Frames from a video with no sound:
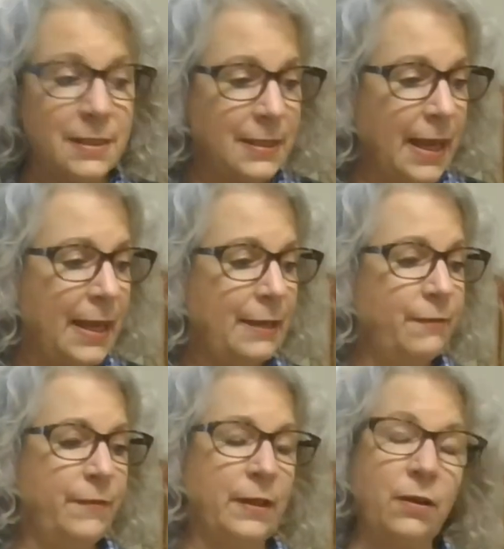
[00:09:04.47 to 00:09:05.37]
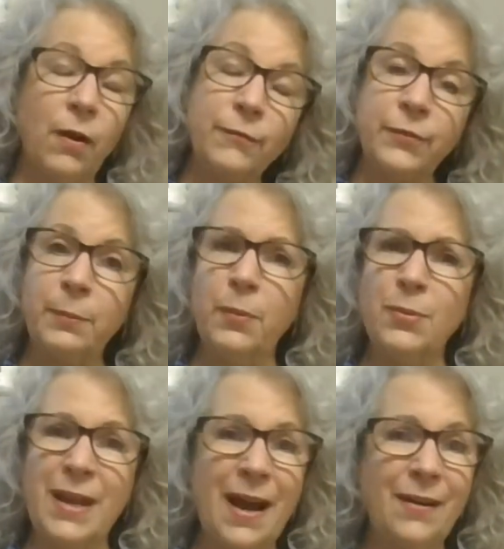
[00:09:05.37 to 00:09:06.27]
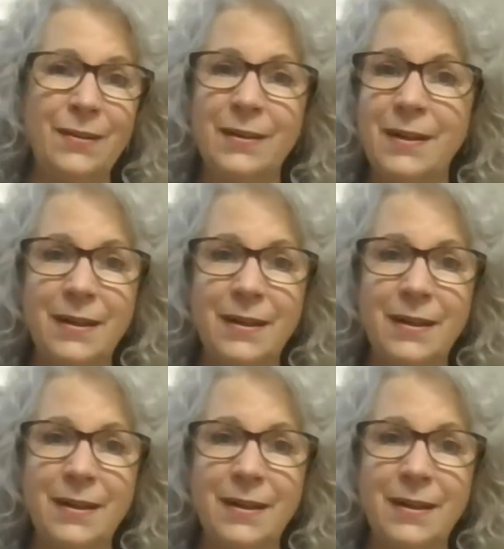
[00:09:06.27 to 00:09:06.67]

safe and comfortable now